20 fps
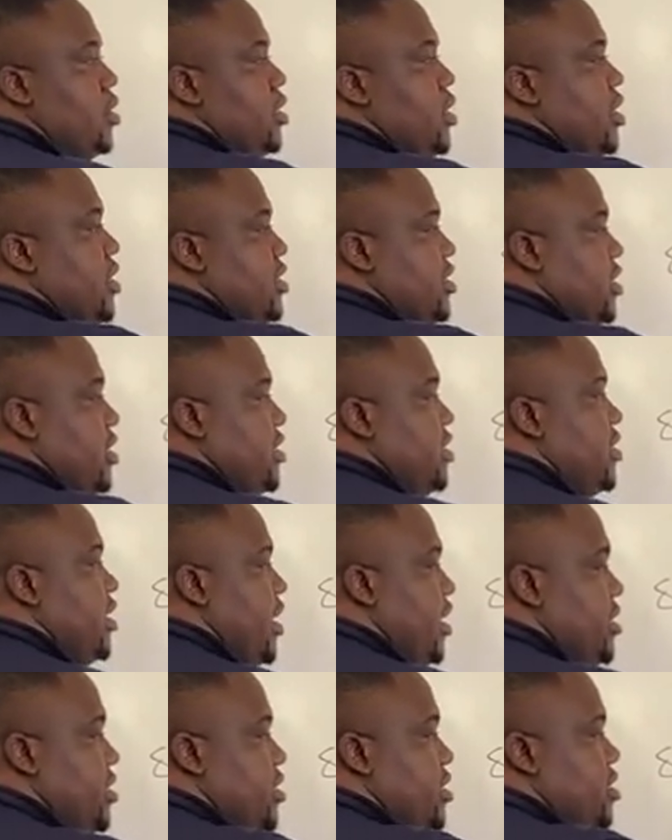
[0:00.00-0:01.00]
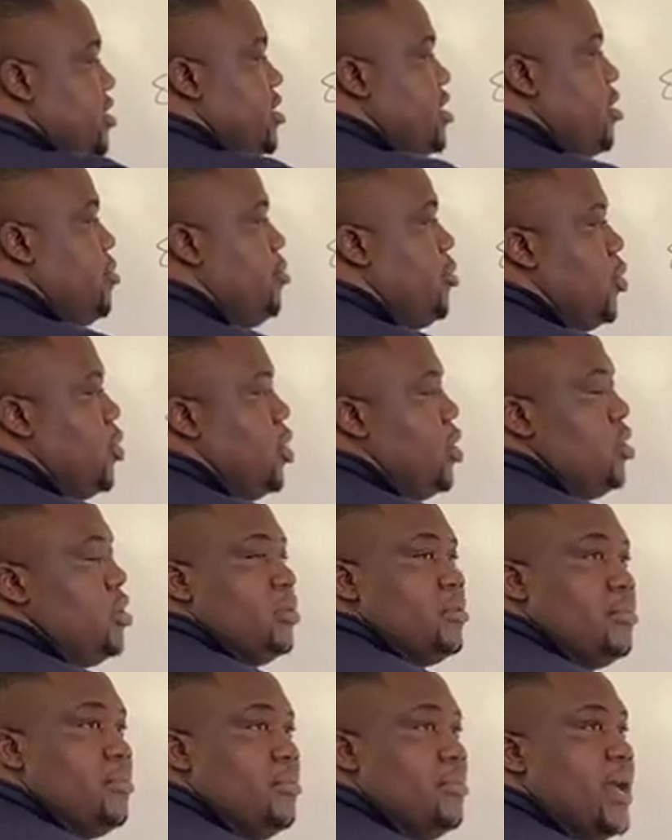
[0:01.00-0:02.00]
This is just
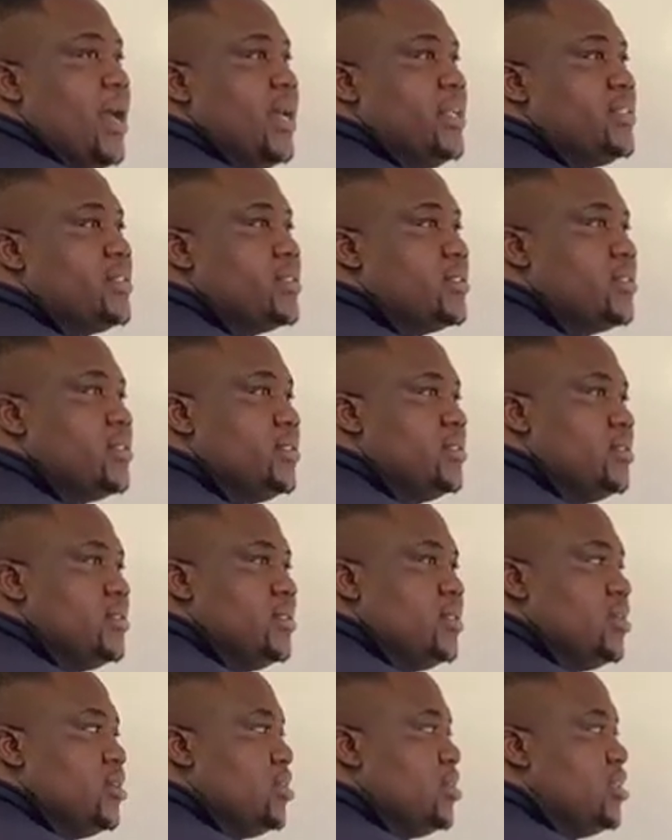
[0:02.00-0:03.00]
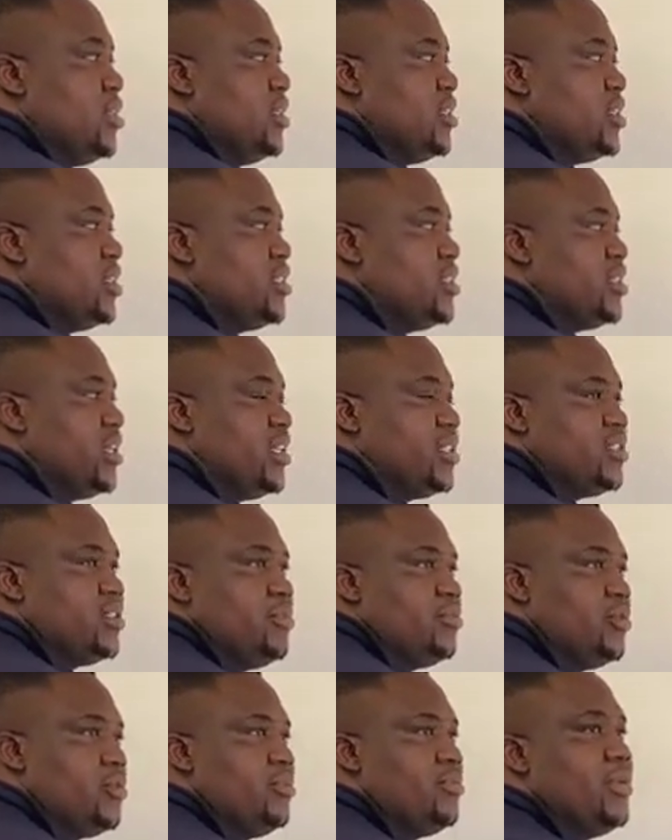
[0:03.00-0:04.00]
simple maths. This is just
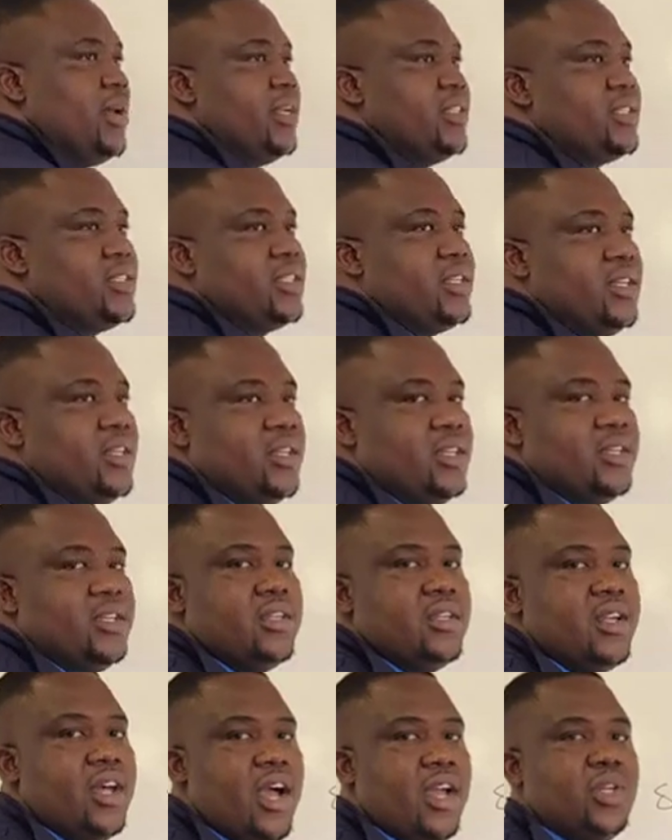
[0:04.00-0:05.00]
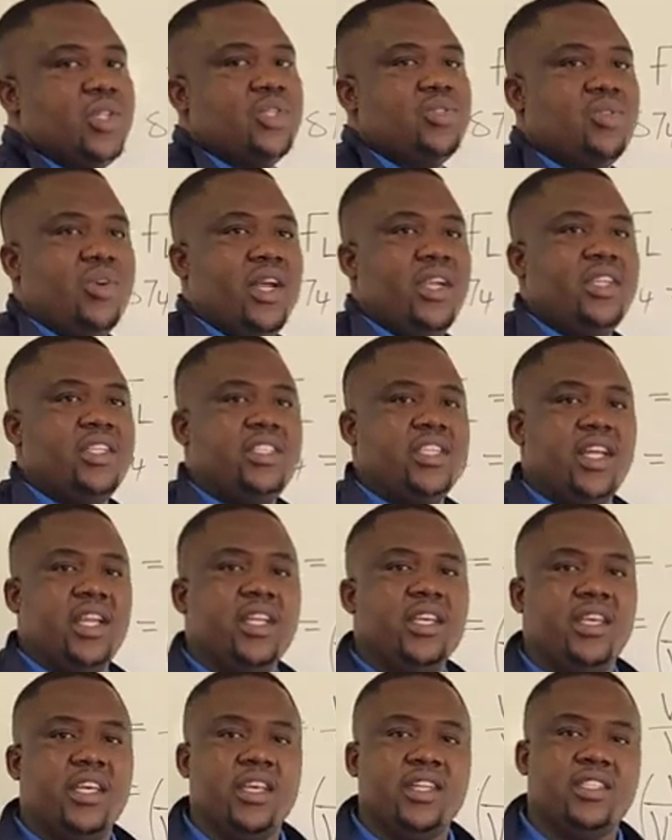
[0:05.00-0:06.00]
simple maths. I usually
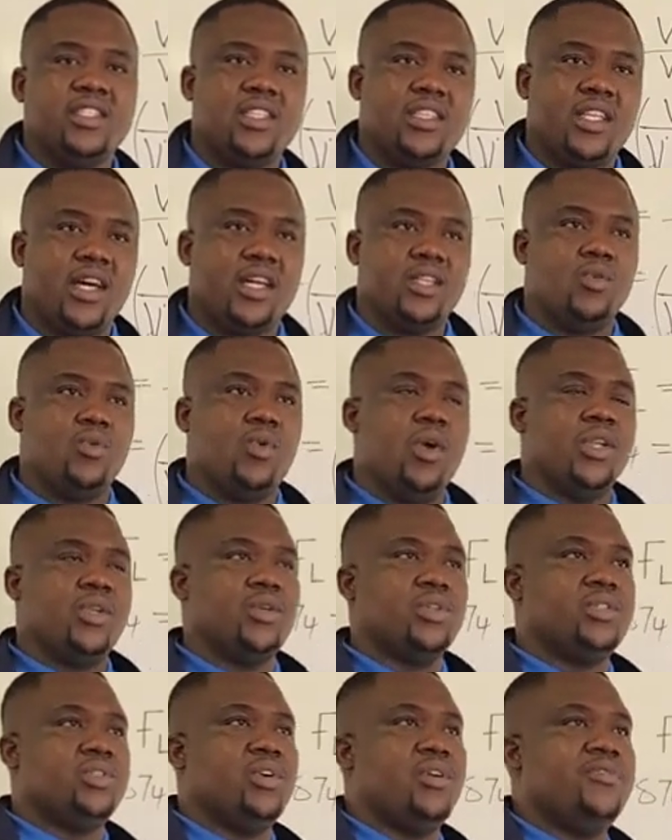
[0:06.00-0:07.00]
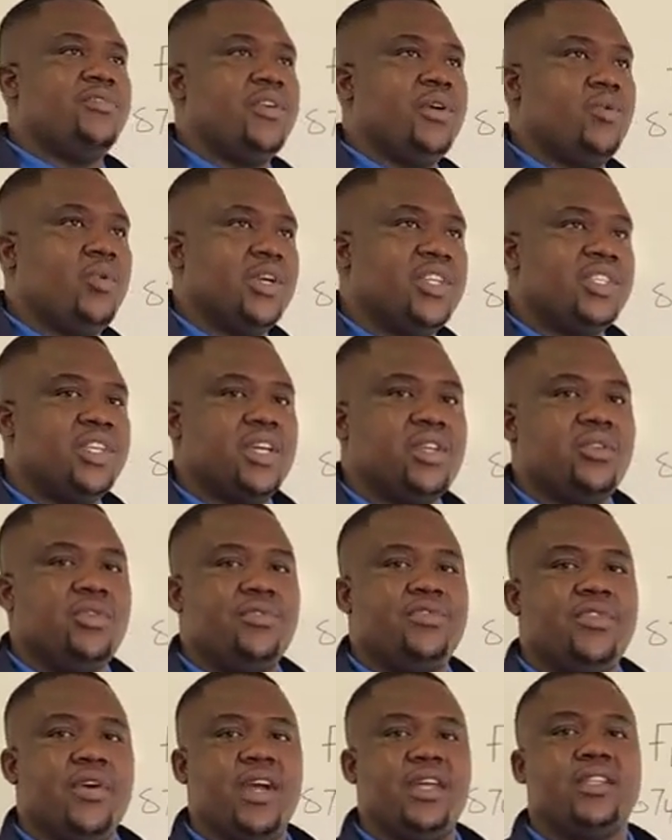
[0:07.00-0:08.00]
tell kids that when you solve a question, you
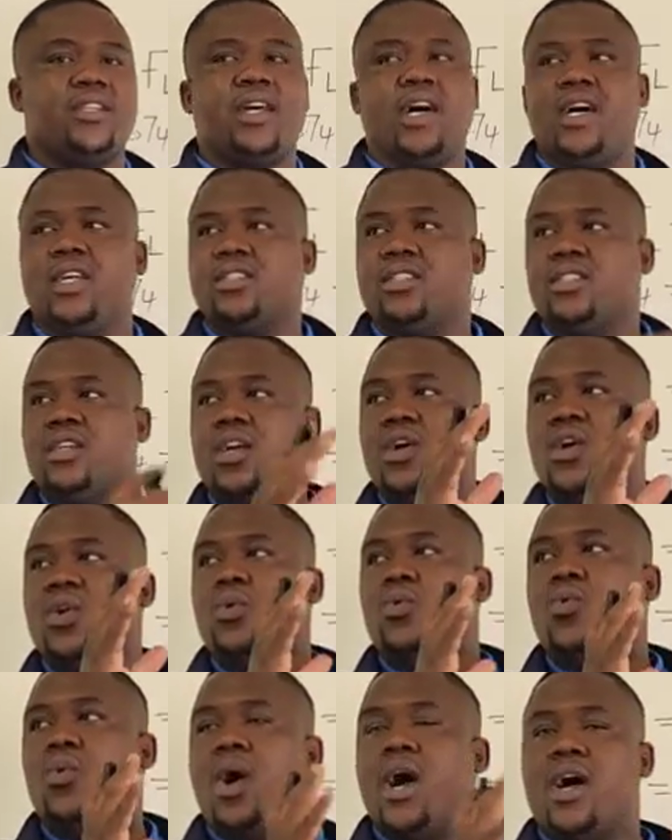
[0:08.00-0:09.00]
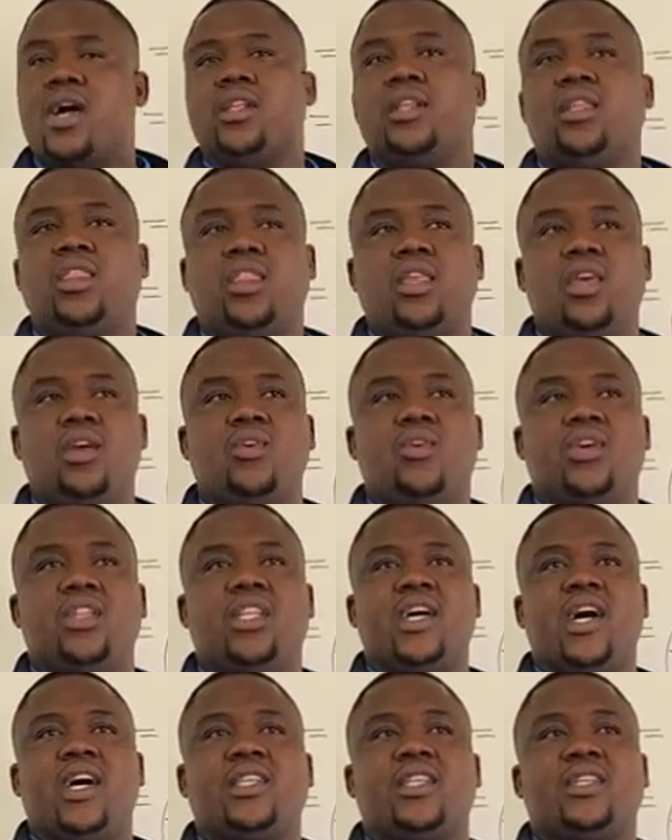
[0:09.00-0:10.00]
find that one thing on
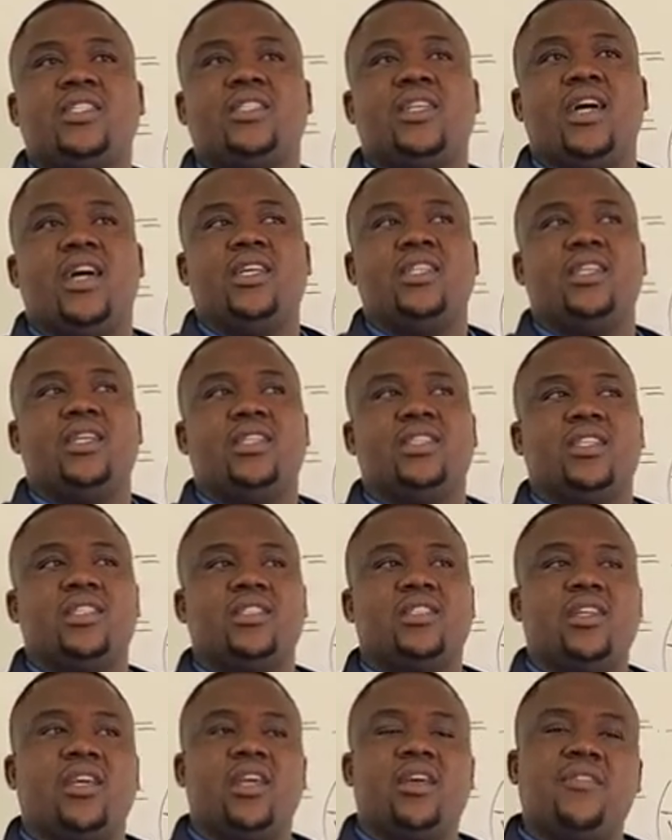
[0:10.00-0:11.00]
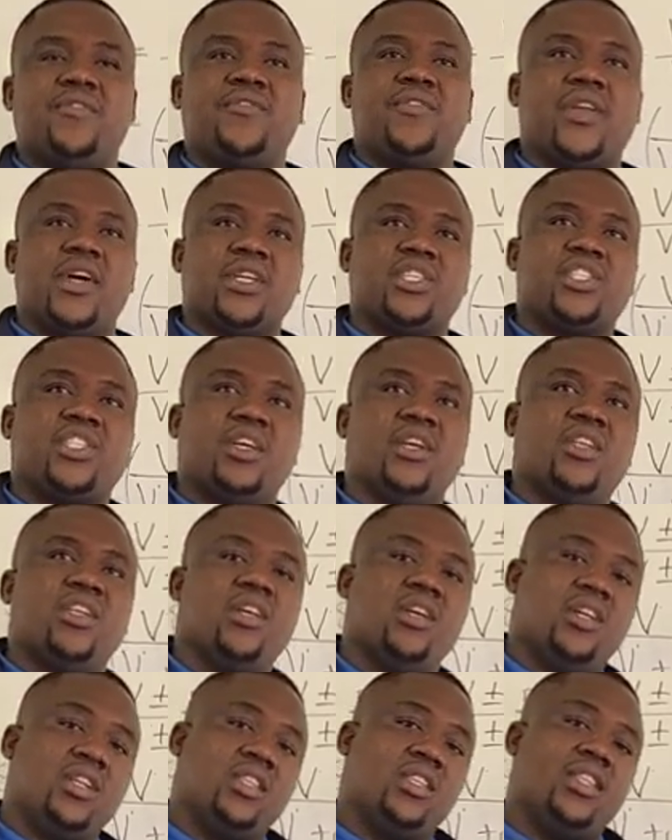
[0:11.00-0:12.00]
the other side, it is in fraction.
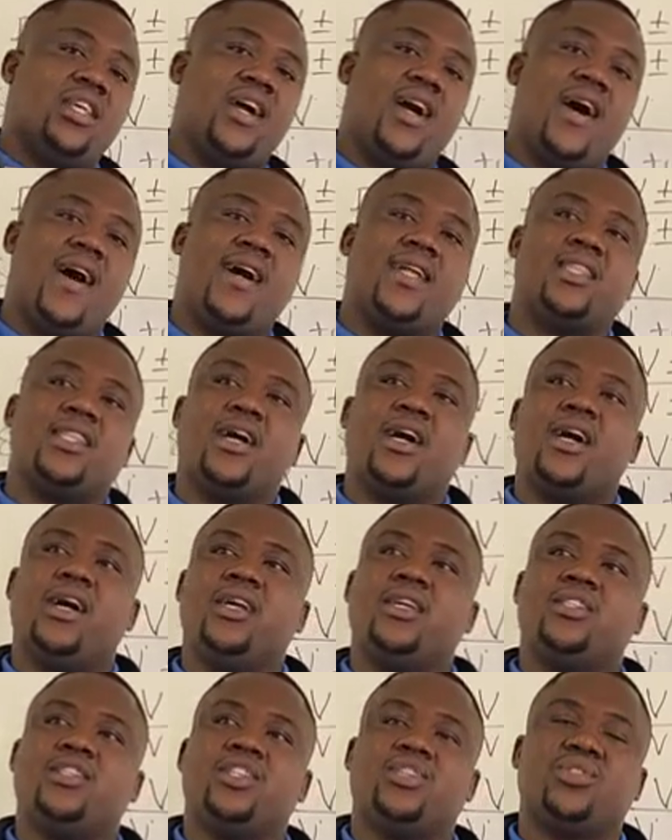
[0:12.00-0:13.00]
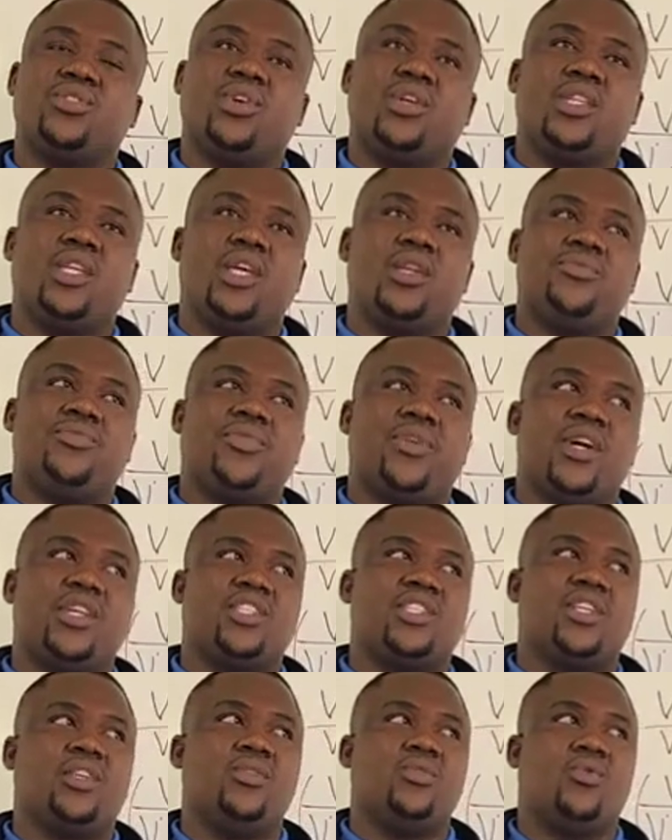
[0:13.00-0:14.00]
The other, it is not in
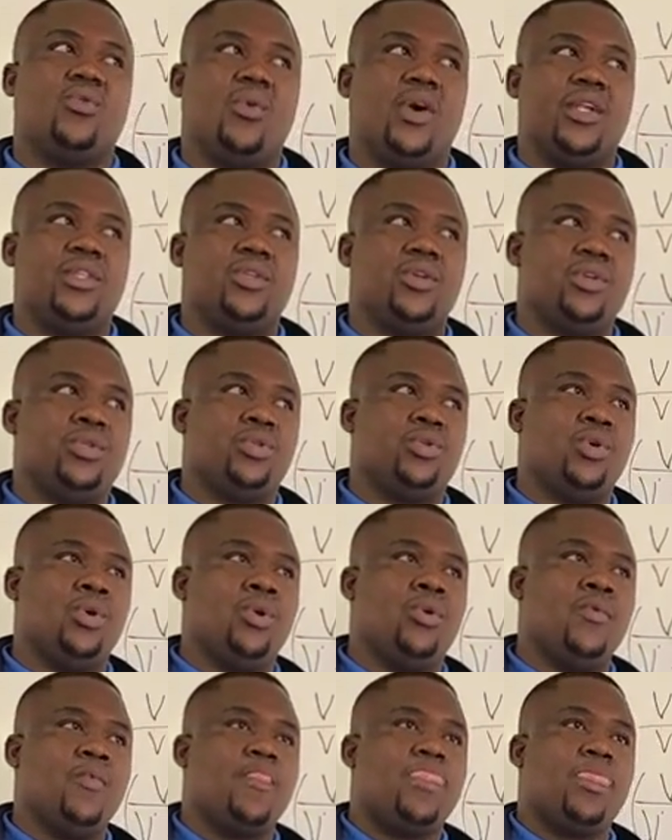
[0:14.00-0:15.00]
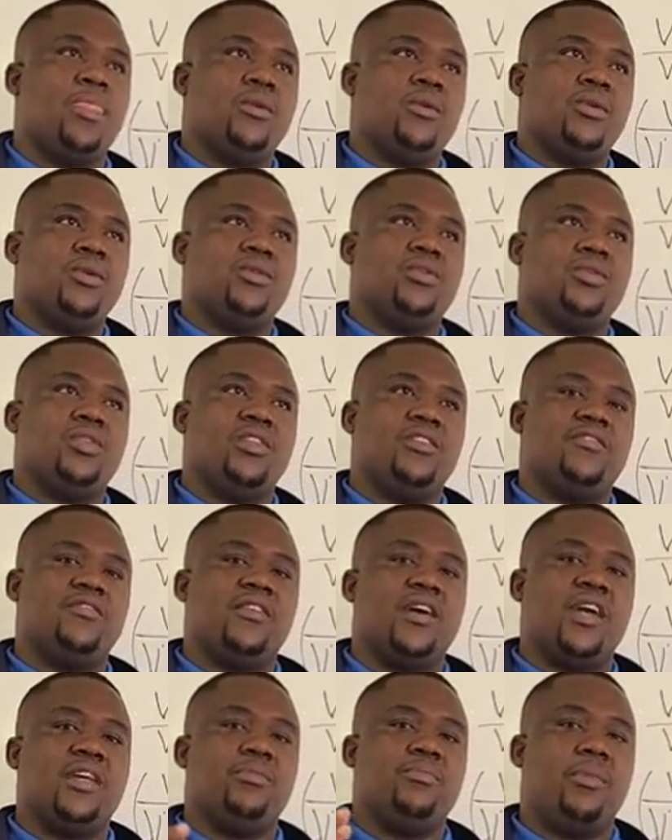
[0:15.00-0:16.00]
fraction. What do? You
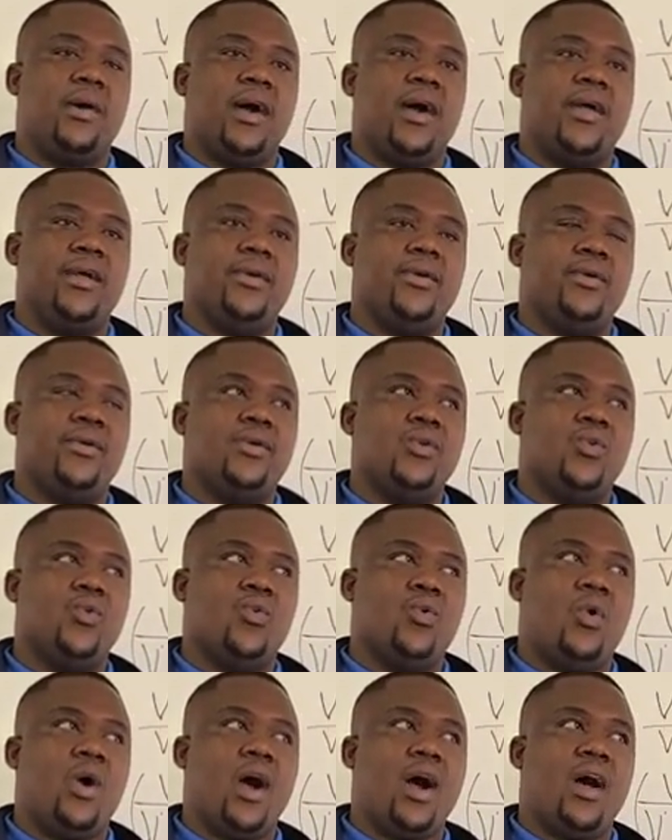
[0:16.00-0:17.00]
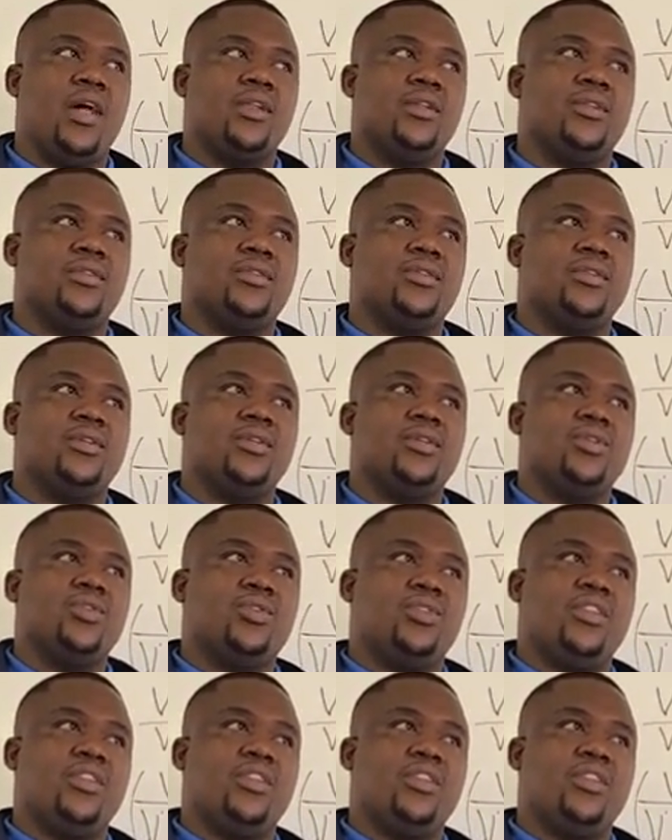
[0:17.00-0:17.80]
divide by 1. You